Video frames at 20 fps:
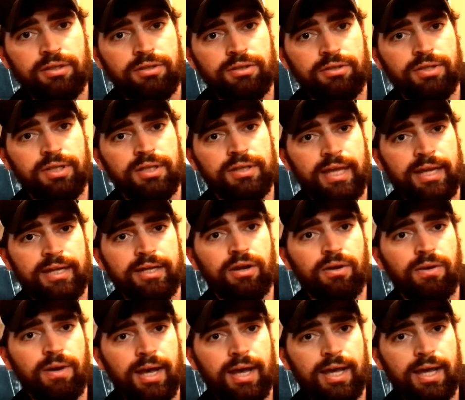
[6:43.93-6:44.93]
you can then
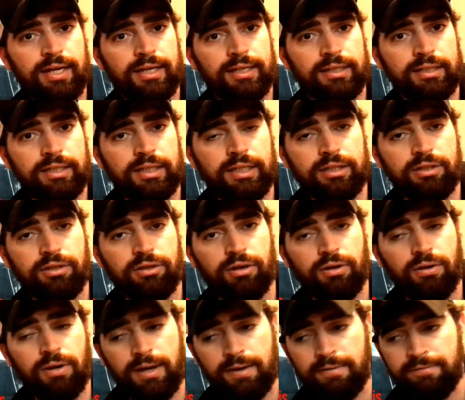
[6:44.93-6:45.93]
go ahead and kick
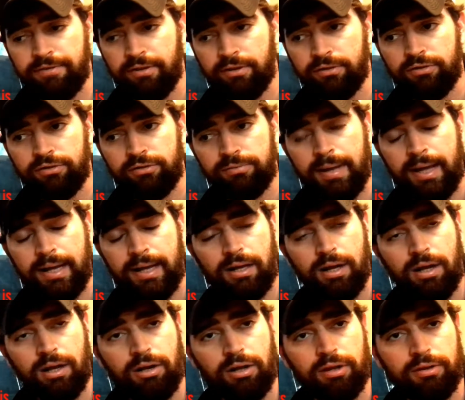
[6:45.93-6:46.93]
your filters back
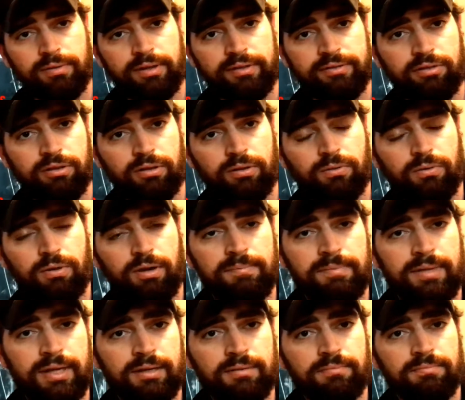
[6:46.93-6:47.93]
on, all the rest of your
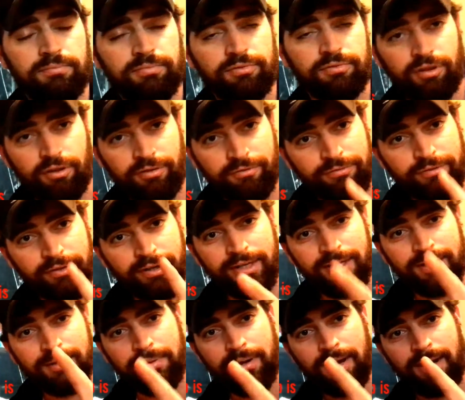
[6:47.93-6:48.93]
equipment. Don't
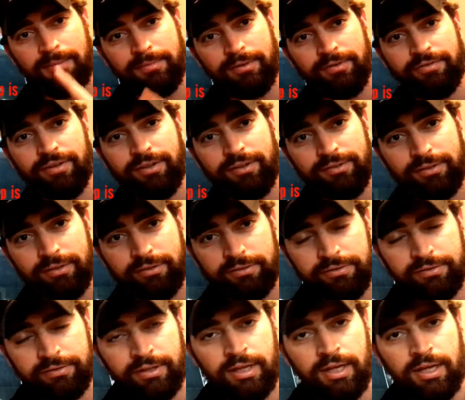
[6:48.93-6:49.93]
forget to prime your
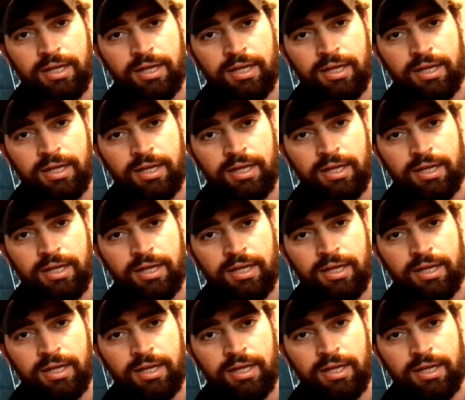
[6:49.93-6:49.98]
filters.